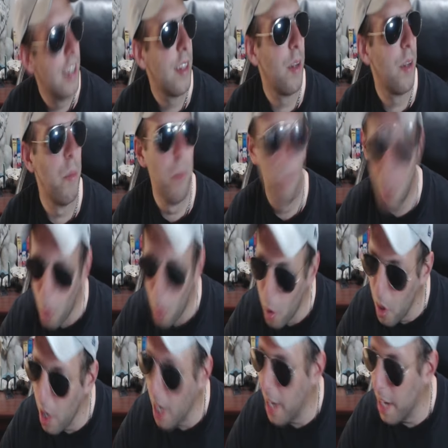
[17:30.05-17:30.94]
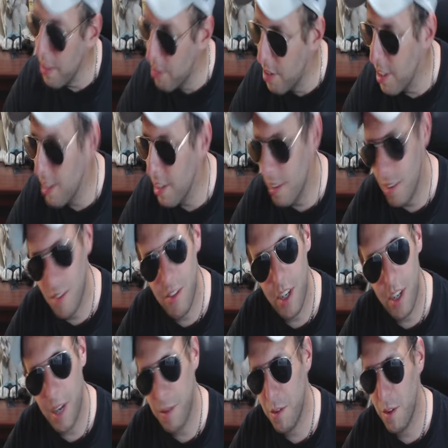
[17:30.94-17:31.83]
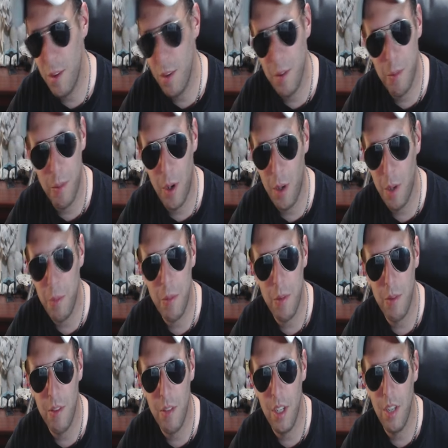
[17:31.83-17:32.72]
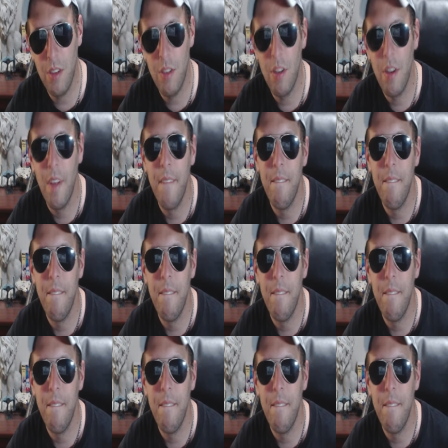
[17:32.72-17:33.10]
The more I see of this chapter, the more I'm convinced.